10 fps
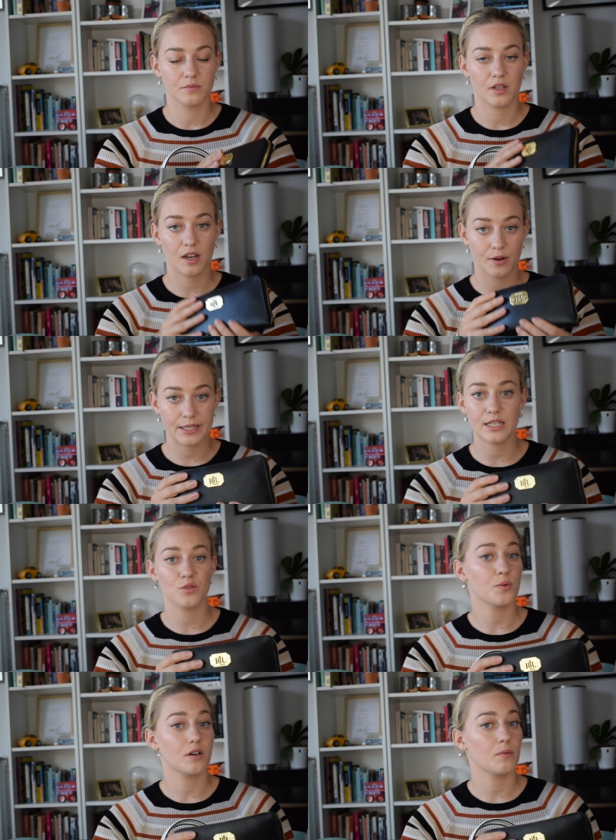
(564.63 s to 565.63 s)
carry
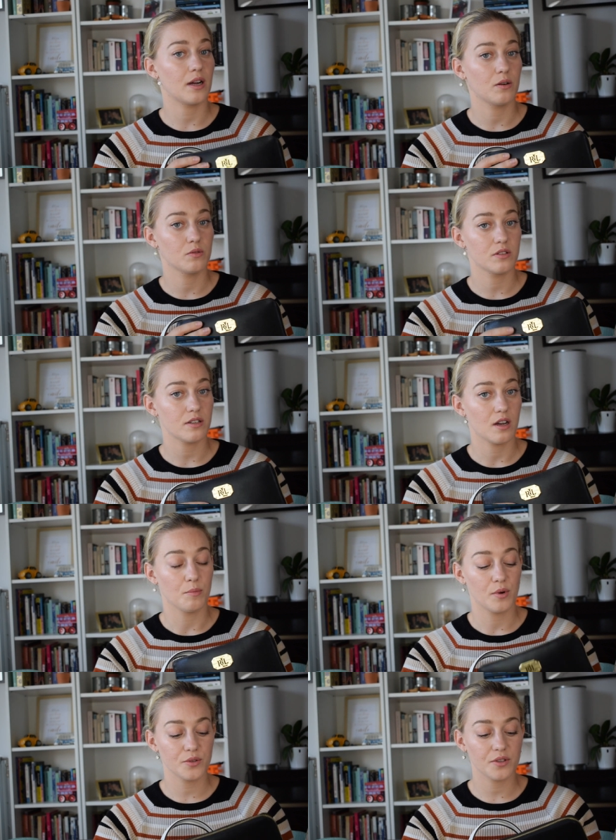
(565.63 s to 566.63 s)
this one around
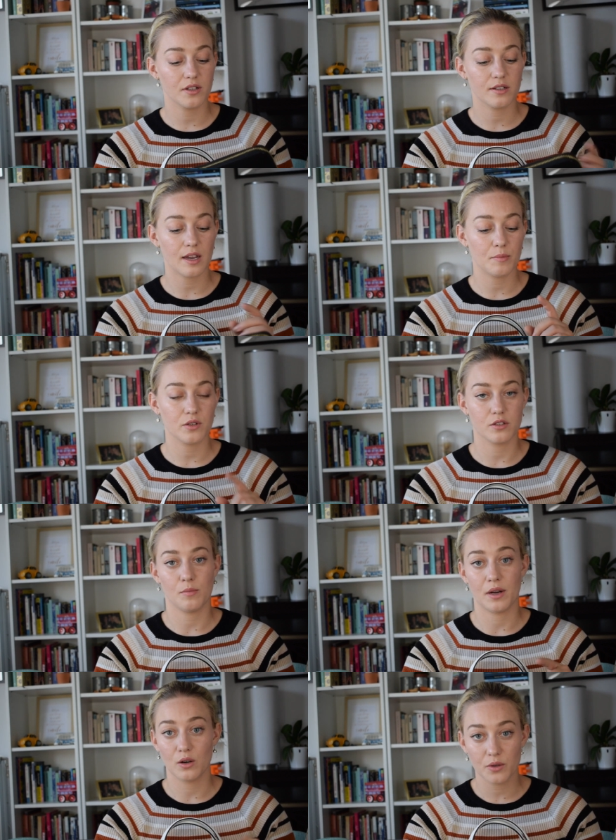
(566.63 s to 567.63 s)
most of the time because all
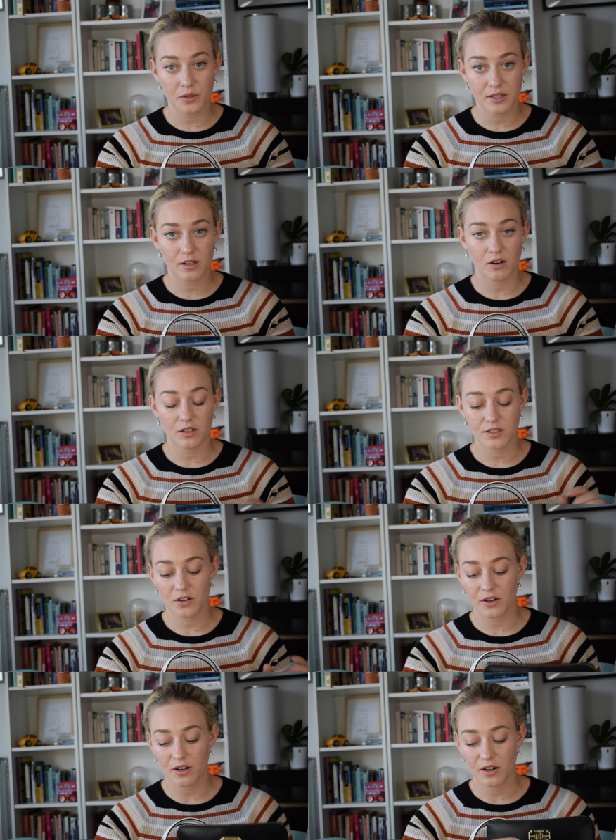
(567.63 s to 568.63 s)
my loyalty cards
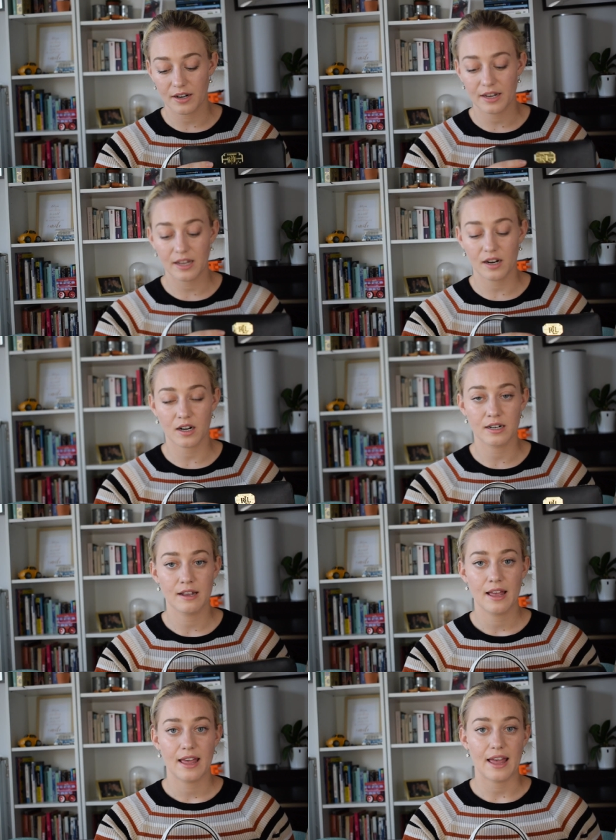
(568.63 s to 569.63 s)
are in here.
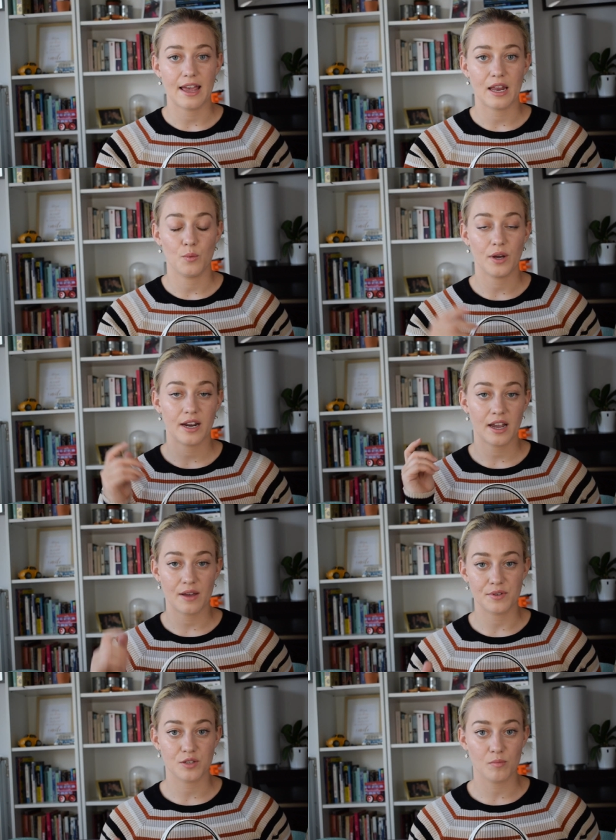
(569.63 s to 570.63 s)
And when I
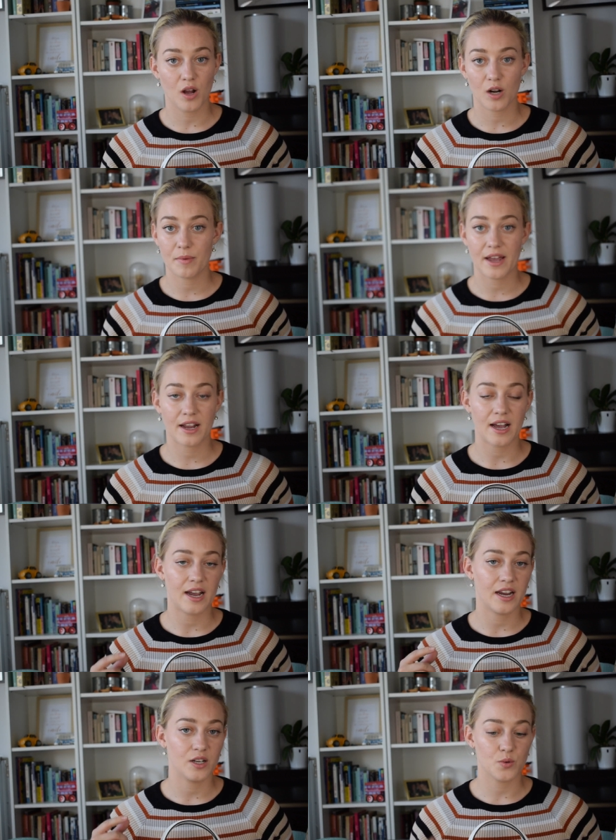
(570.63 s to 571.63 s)
have a smaller bag,
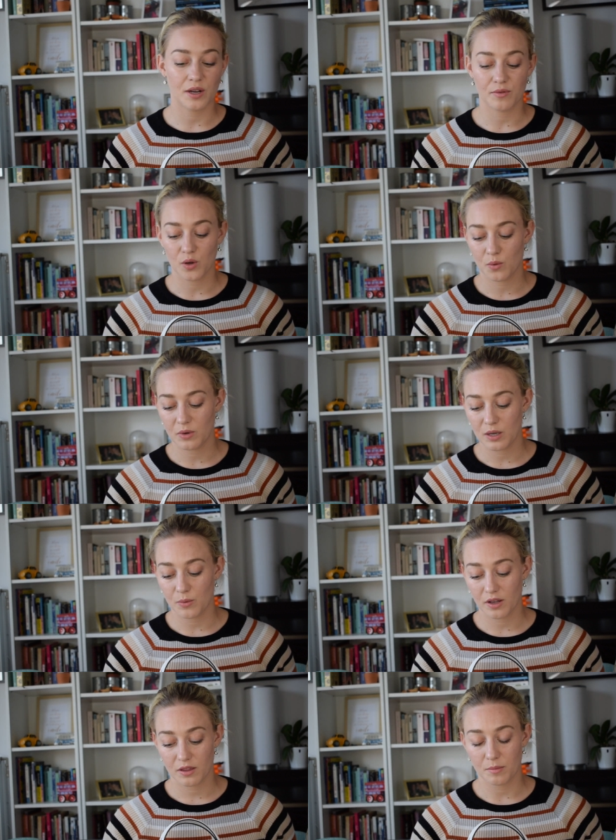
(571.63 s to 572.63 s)
I travel only
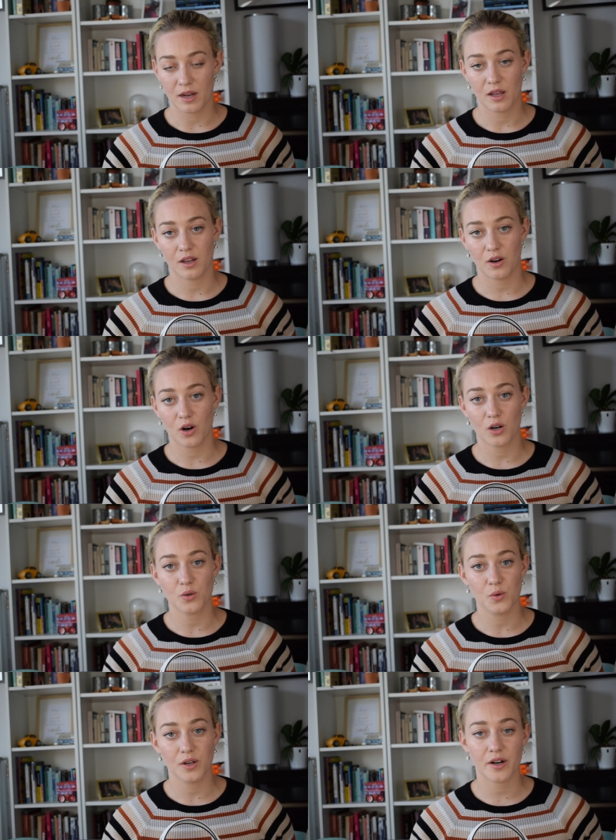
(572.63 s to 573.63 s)
with my card
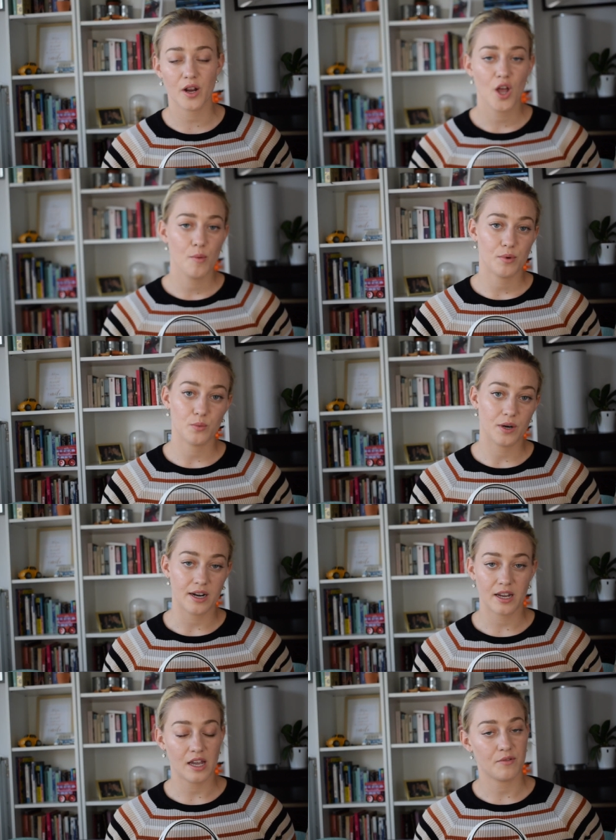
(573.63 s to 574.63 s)
holder. But when
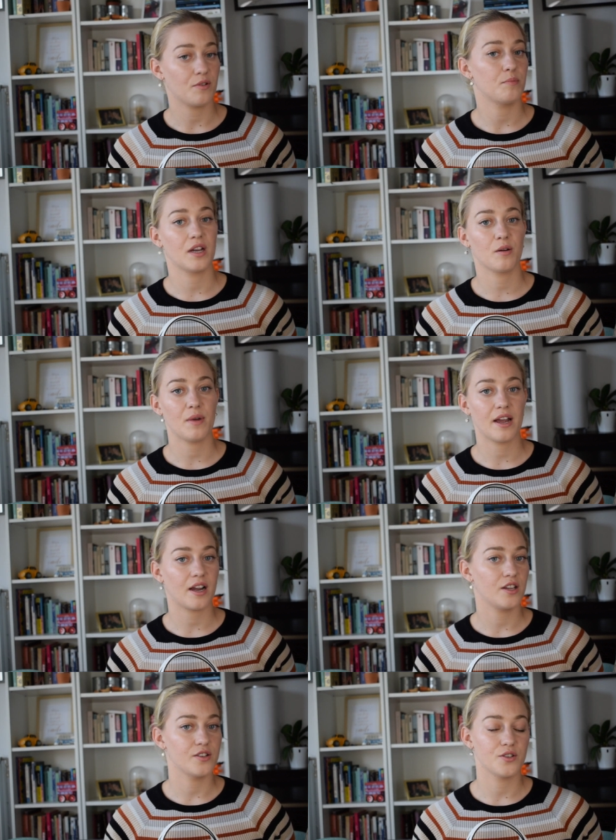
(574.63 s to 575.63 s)
I have a bigger bag,
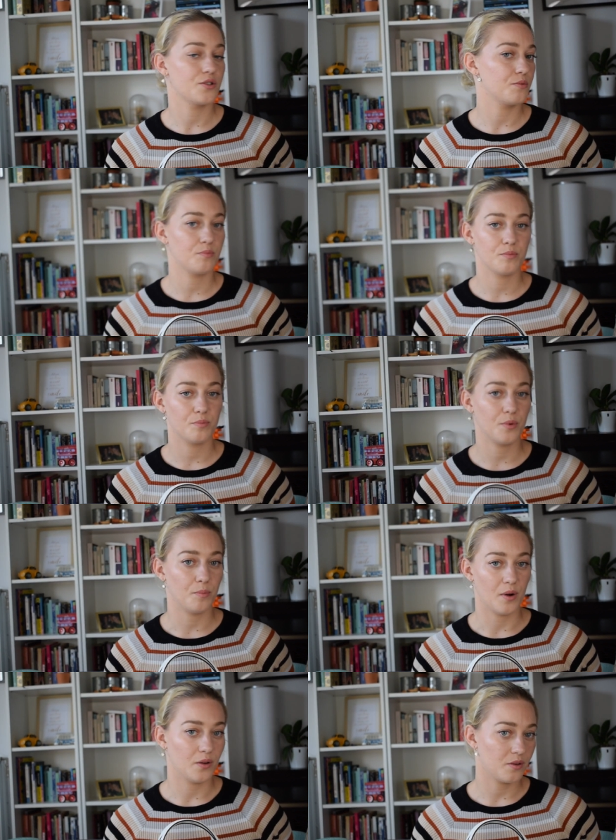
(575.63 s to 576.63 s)
I just
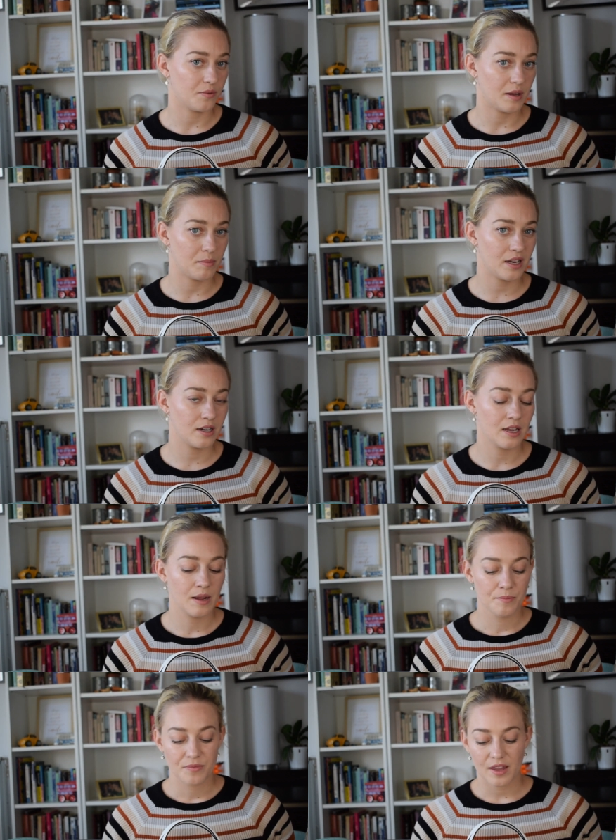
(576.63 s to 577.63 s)
put both of them in.
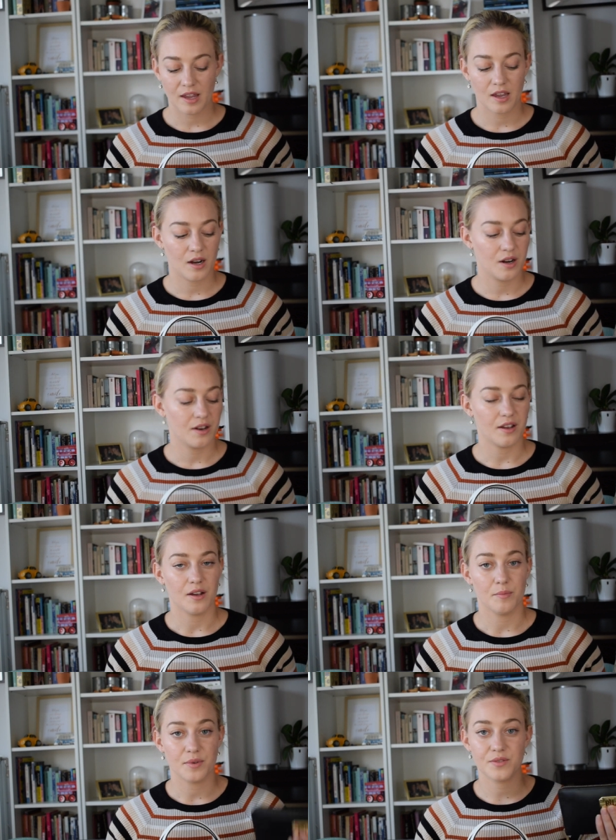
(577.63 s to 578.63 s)
And
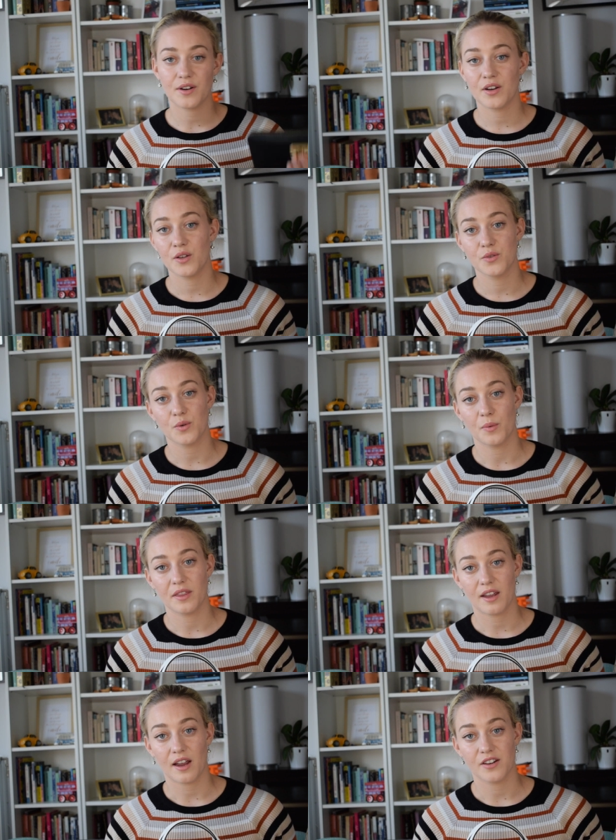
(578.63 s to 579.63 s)
it's very useful
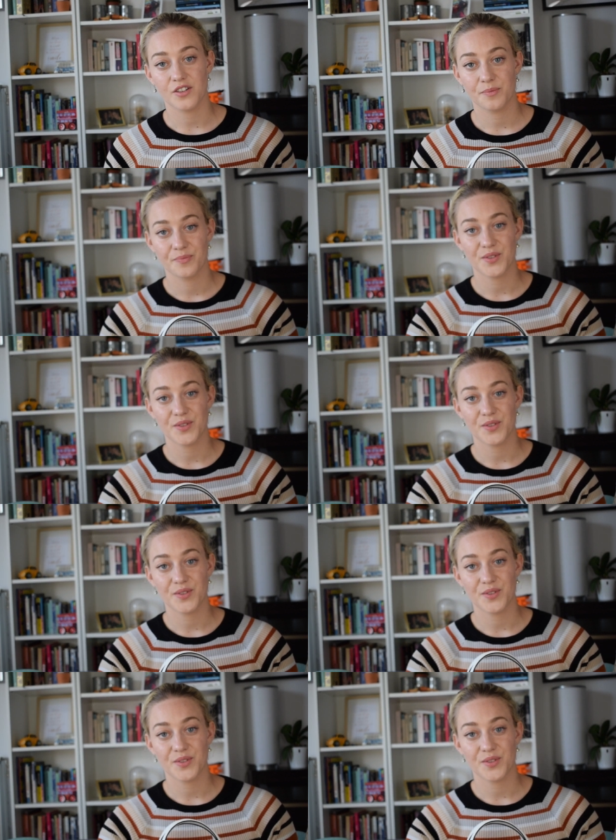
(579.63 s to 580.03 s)
with cash.